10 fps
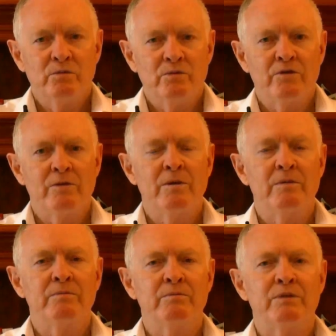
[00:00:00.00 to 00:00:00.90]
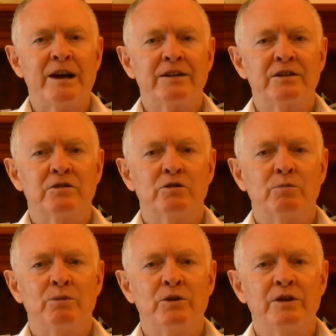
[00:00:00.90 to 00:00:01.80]
from a practical
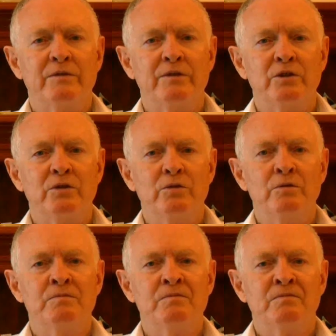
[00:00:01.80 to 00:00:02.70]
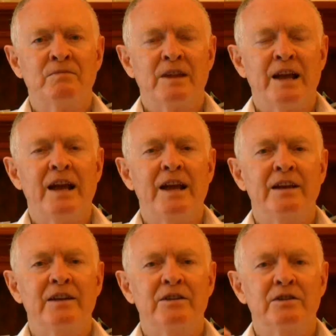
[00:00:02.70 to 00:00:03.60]
point of view,
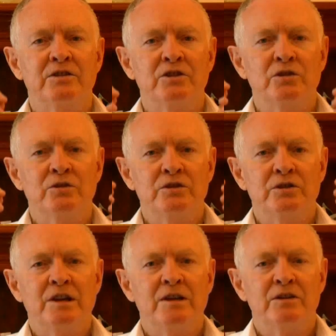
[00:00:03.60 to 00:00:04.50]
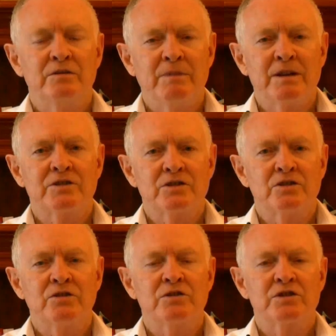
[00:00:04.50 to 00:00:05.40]
and you must
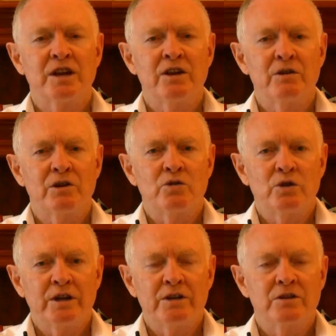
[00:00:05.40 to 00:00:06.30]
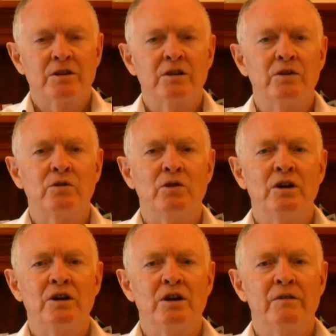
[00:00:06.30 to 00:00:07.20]
do so according to the law
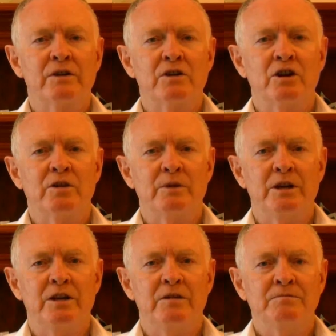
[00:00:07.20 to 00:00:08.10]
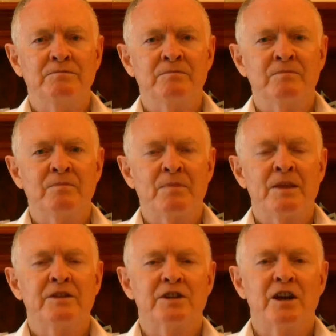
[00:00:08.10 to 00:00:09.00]
of economy.
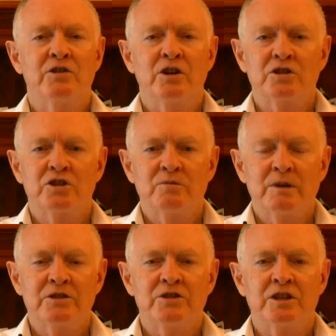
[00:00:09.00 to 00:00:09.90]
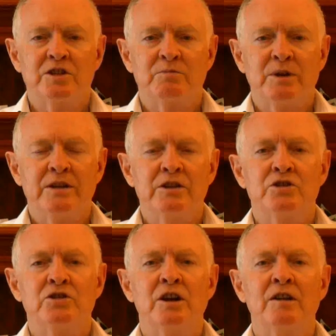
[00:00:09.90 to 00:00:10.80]
So not too much
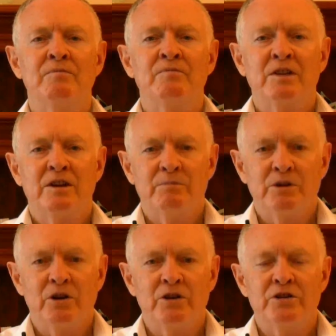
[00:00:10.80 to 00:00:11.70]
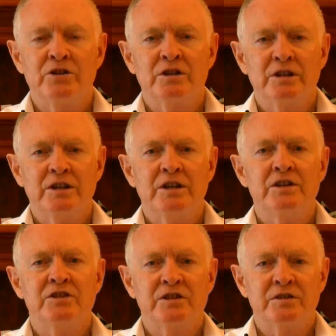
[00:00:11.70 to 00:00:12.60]
expenditure beyond your
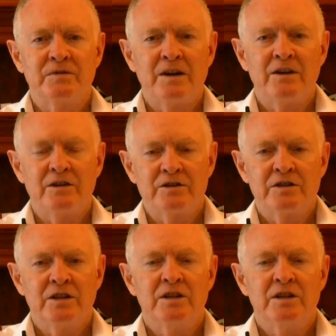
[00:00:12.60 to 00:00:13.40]
needs as far as